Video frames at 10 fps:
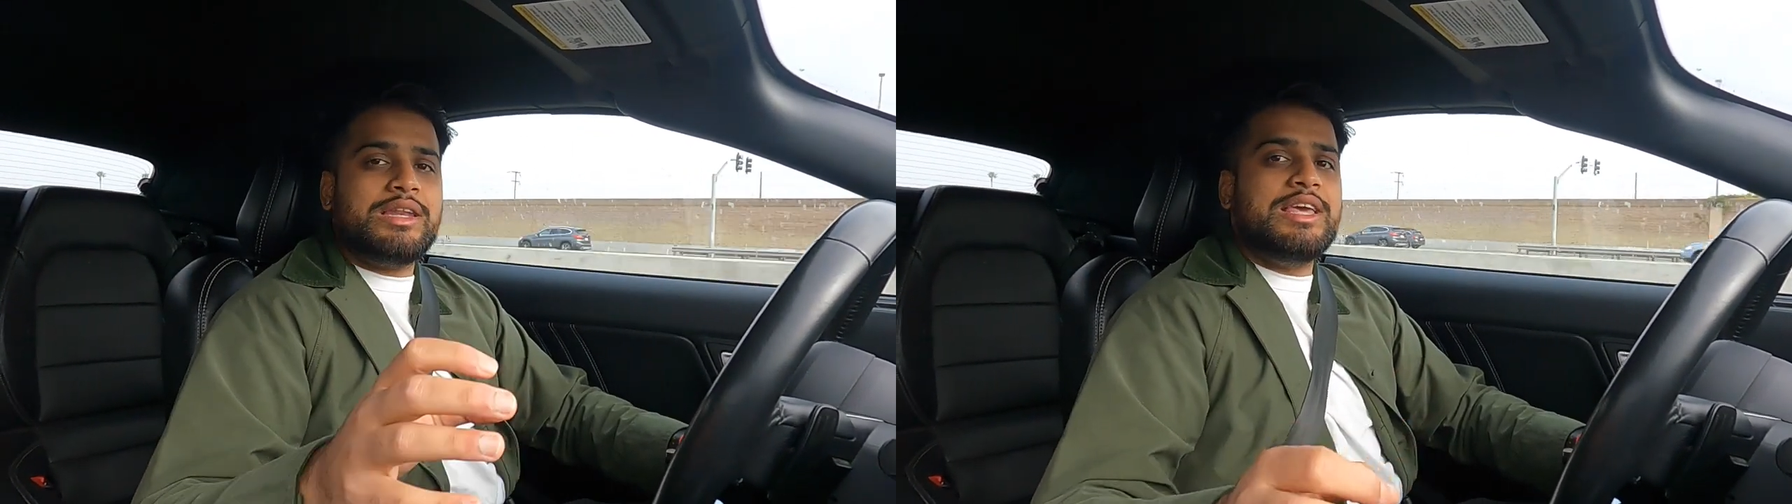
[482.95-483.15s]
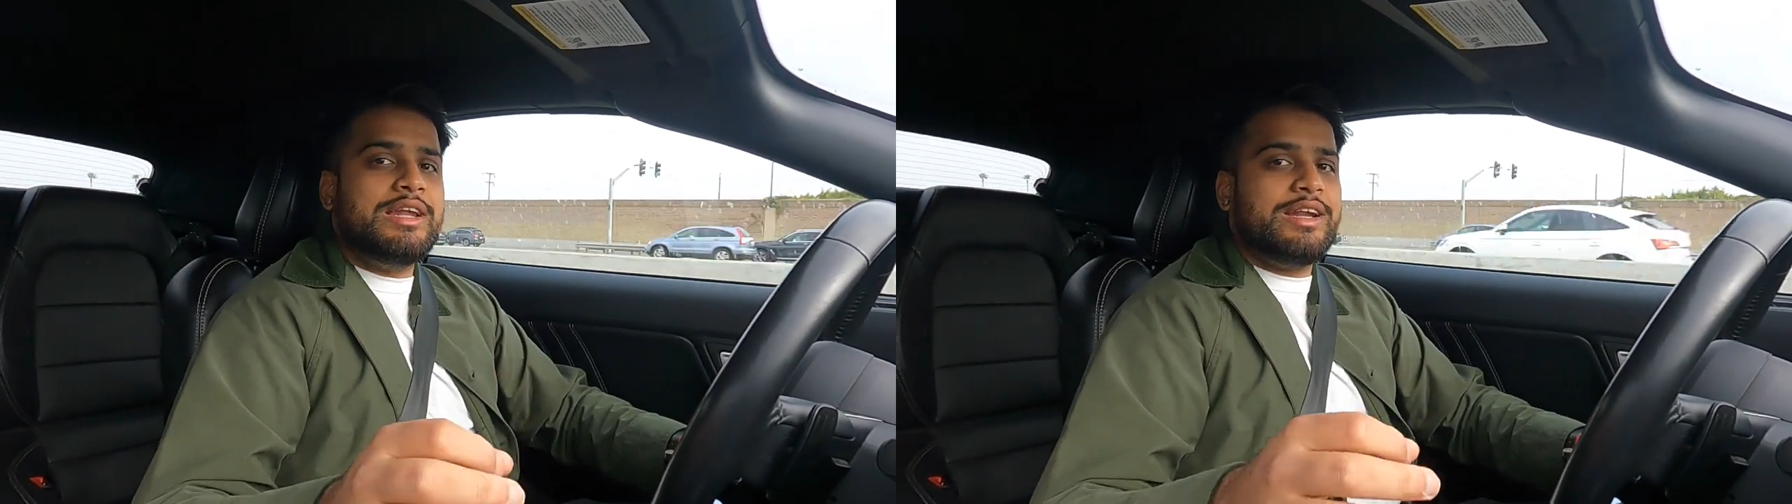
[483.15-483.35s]

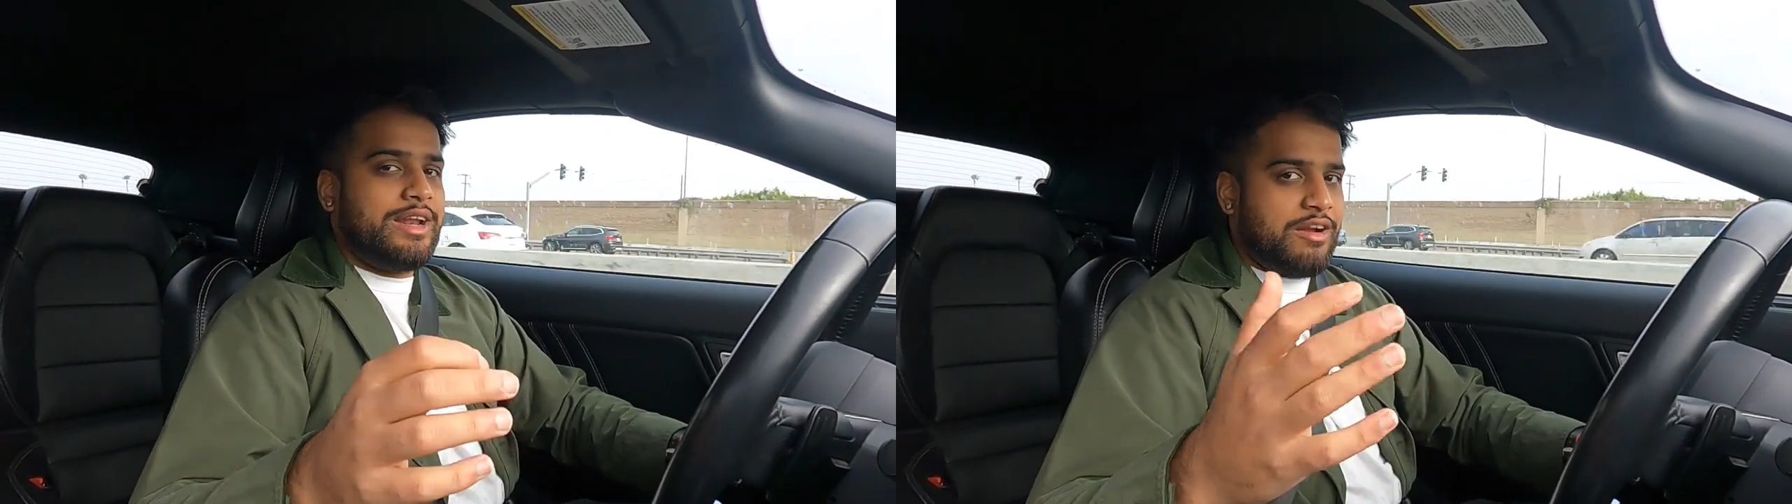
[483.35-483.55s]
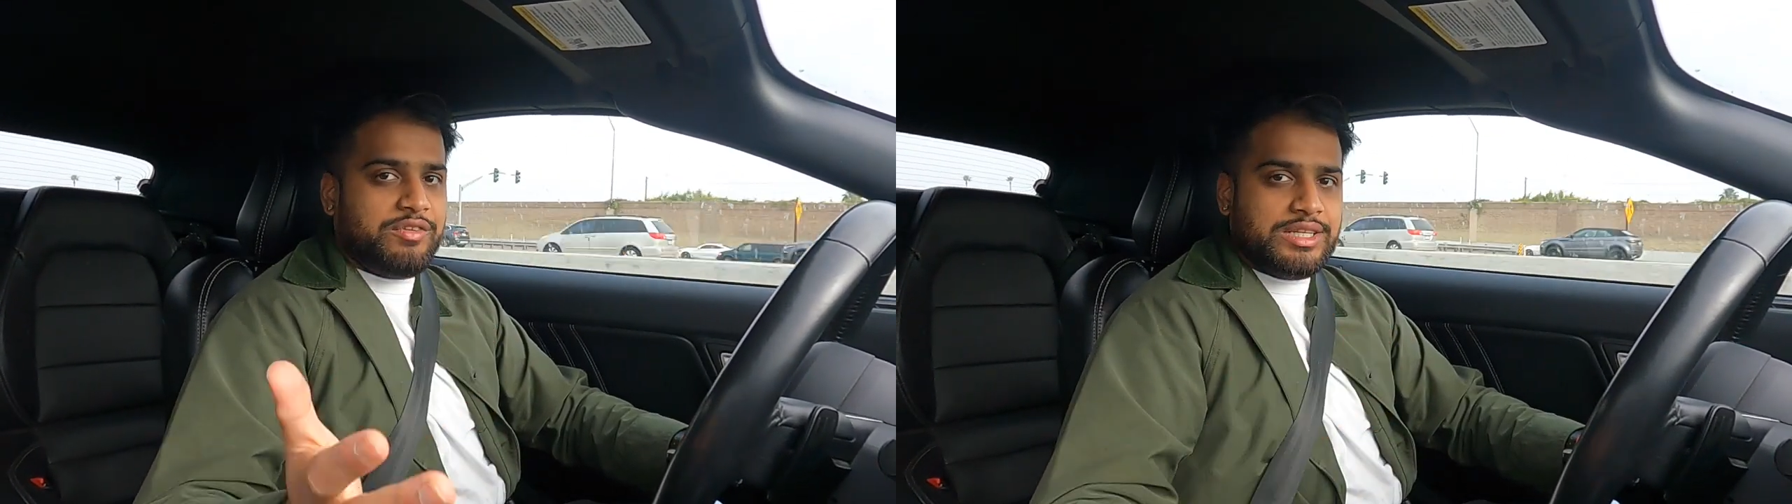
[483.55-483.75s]
need in
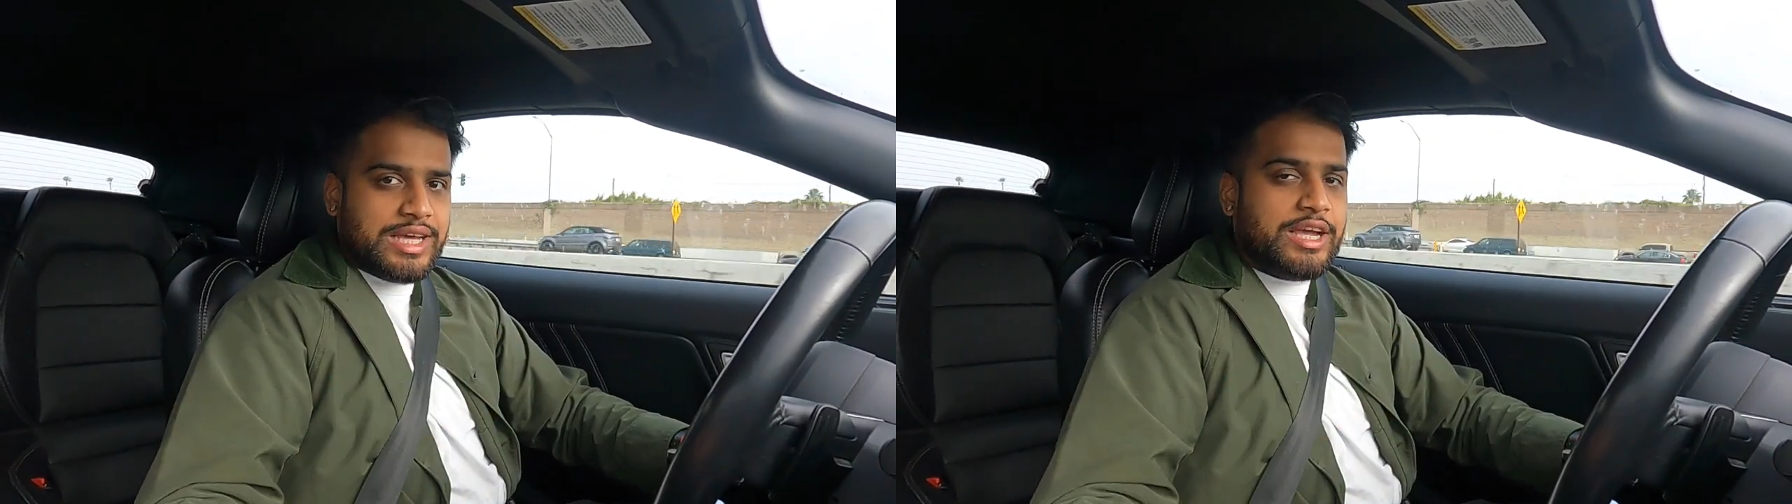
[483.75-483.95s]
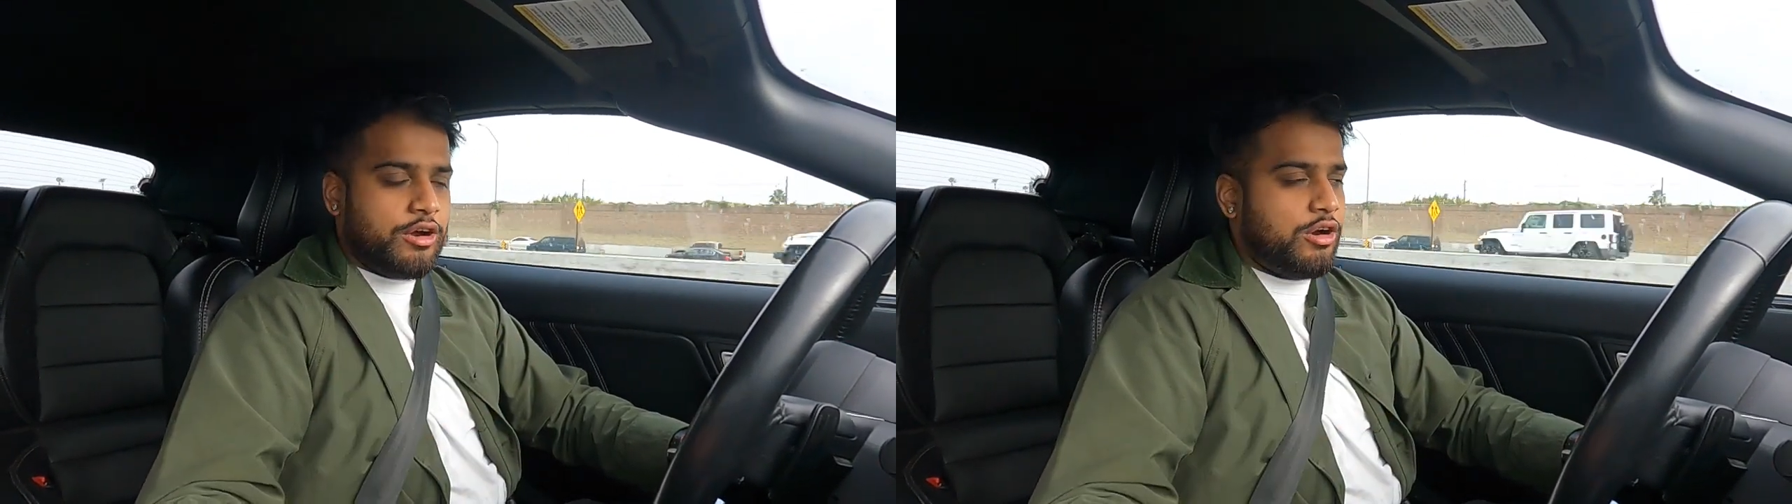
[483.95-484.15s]
an
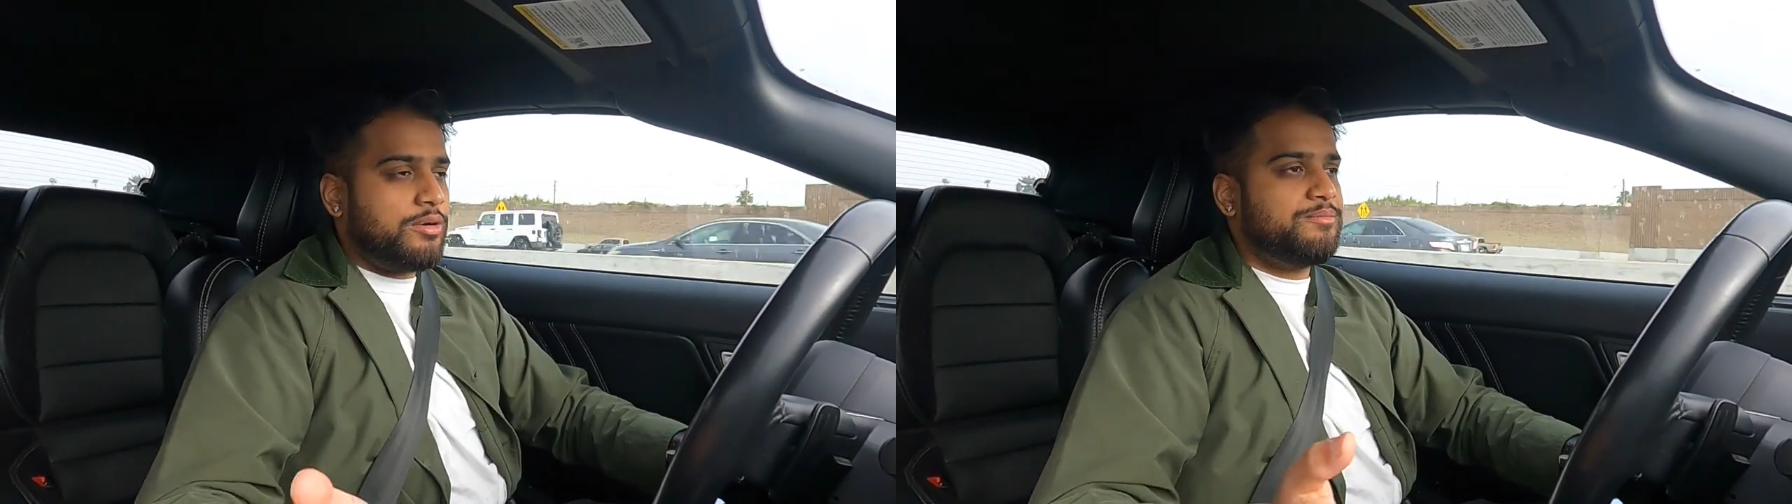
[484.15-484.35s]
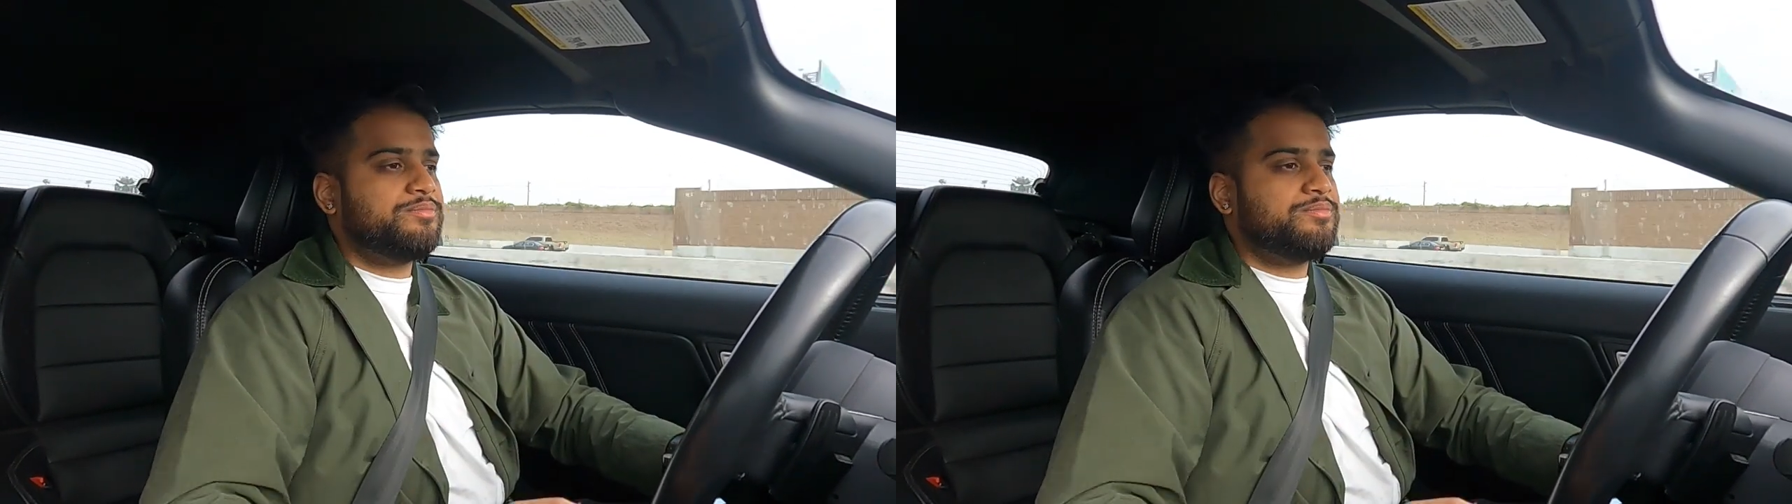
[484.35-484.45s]
everyday car.